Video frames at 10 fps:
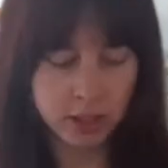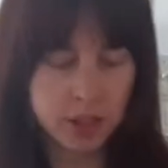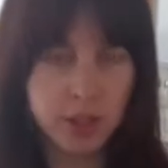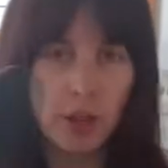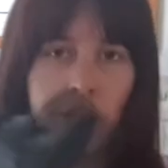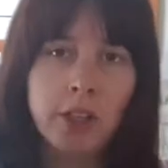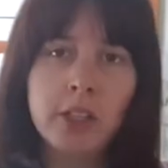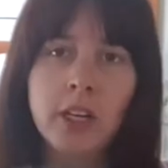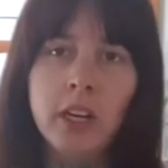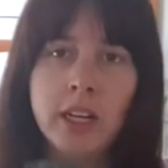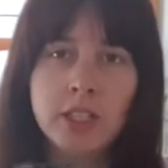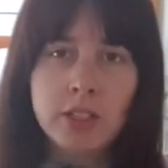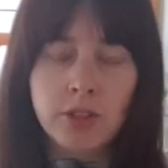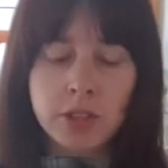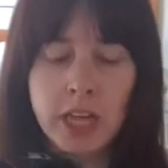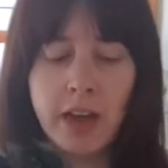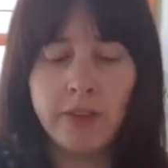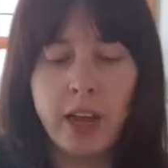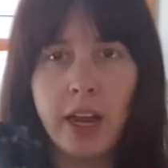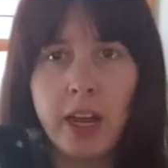so I just thought to
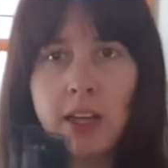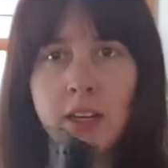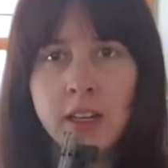have a